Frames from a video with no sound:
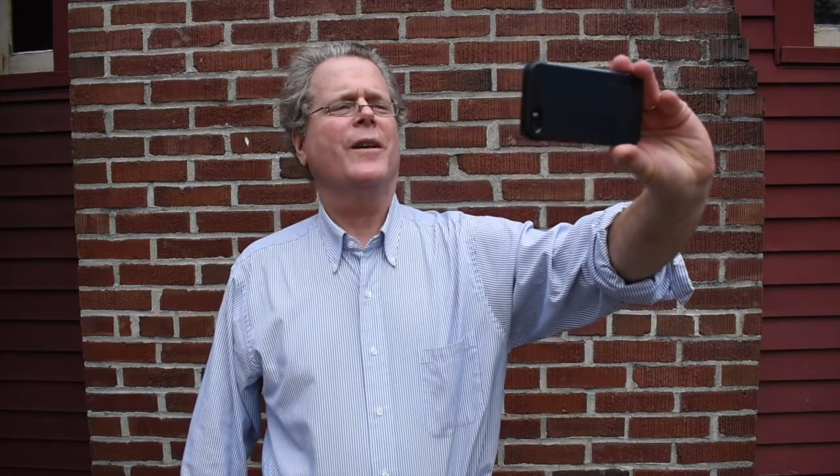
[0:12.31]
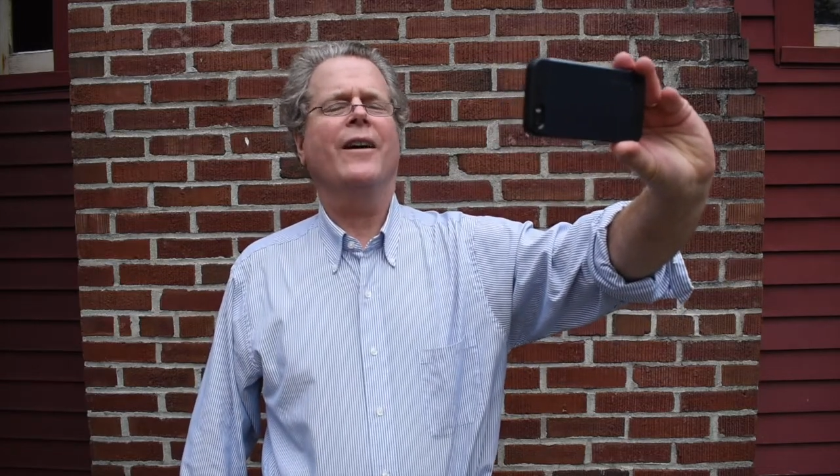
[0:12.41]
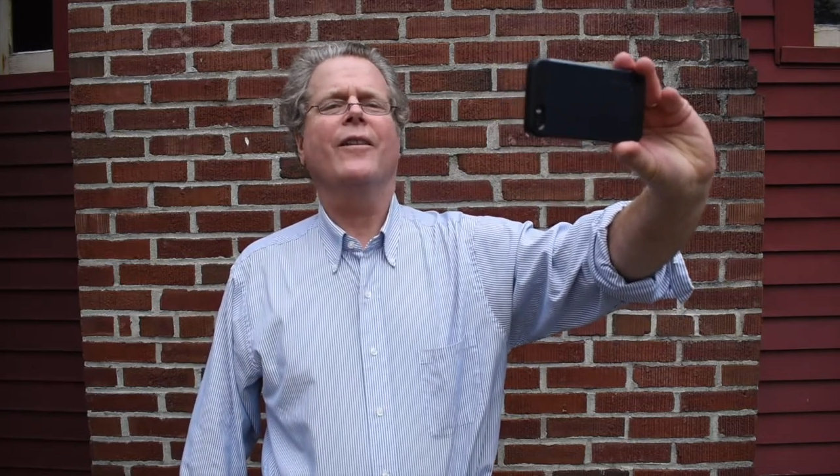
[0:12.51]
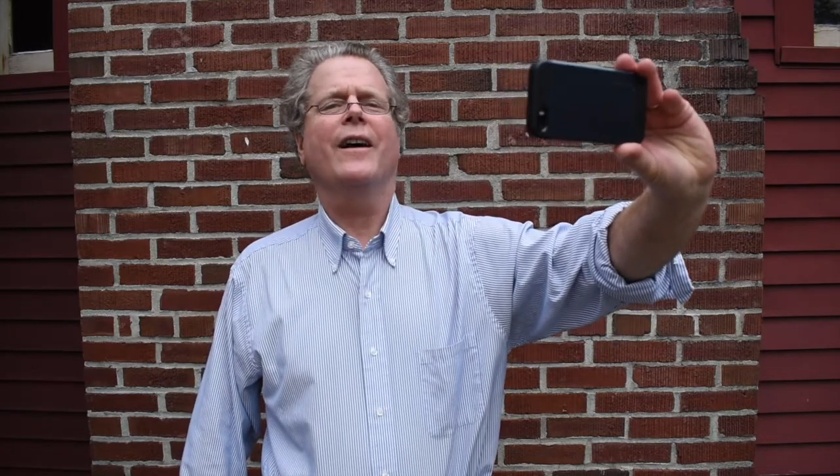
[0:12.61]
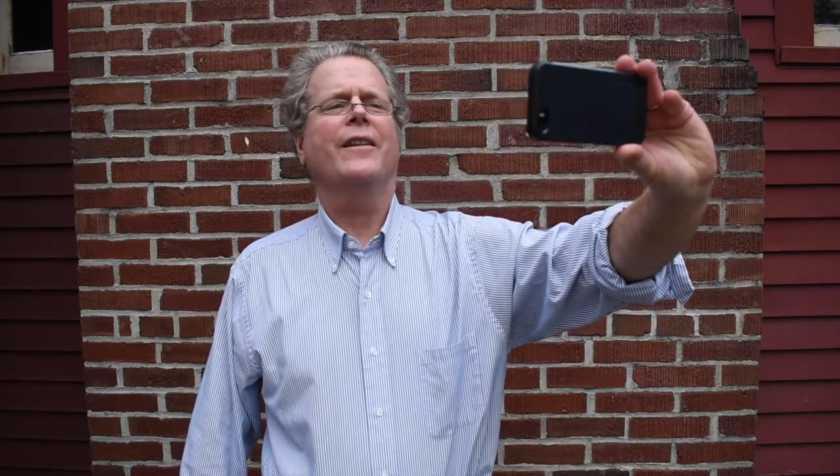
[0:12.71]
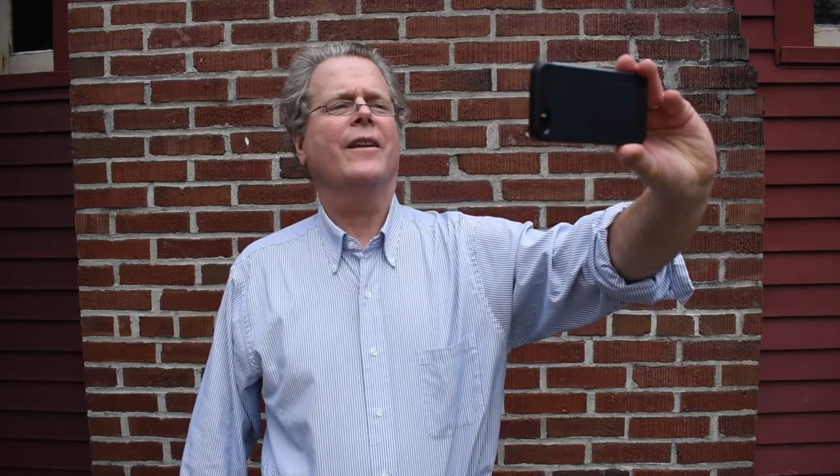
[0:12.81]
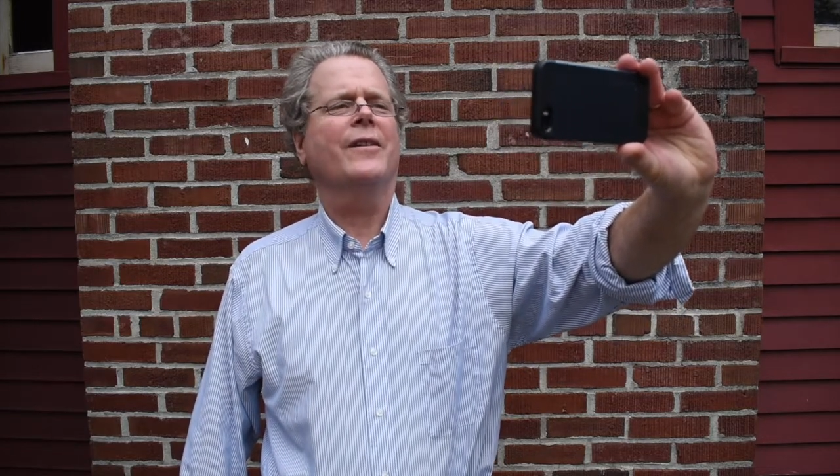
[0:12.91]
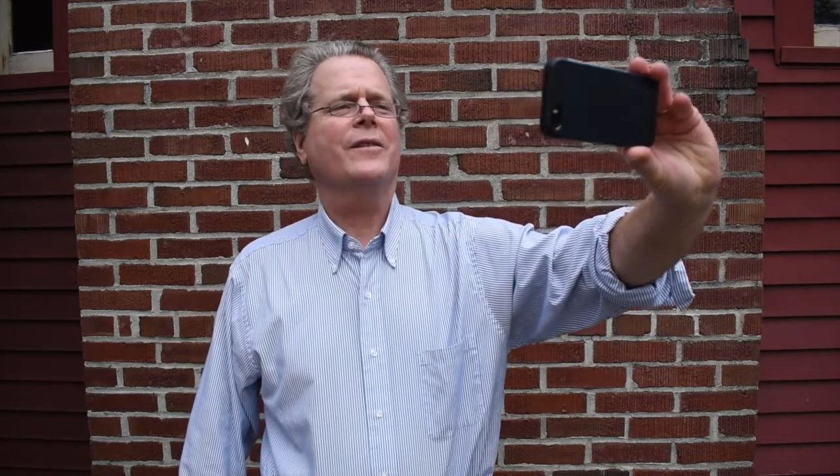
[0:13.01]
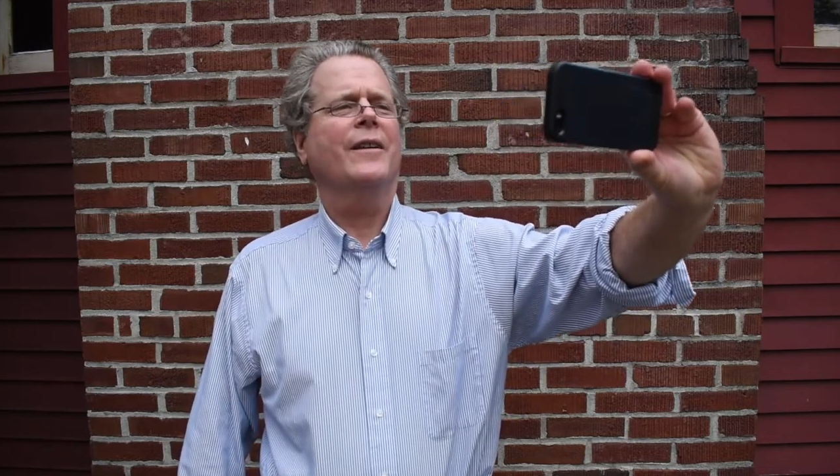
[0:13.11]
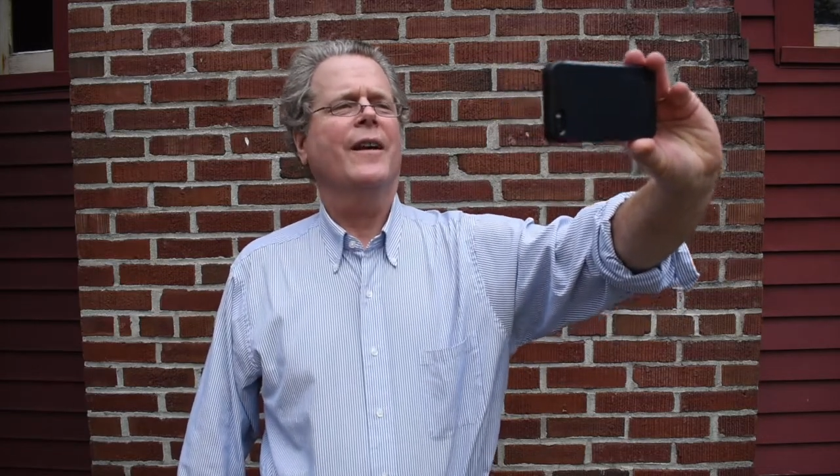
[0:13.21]
out like
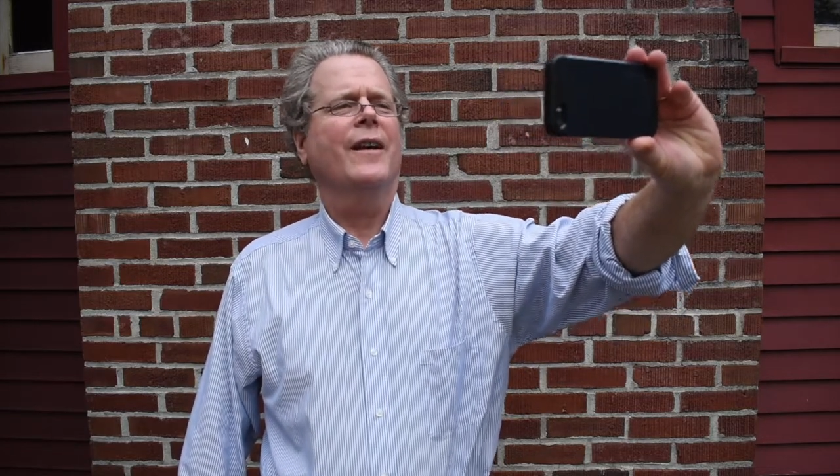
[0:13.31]
this,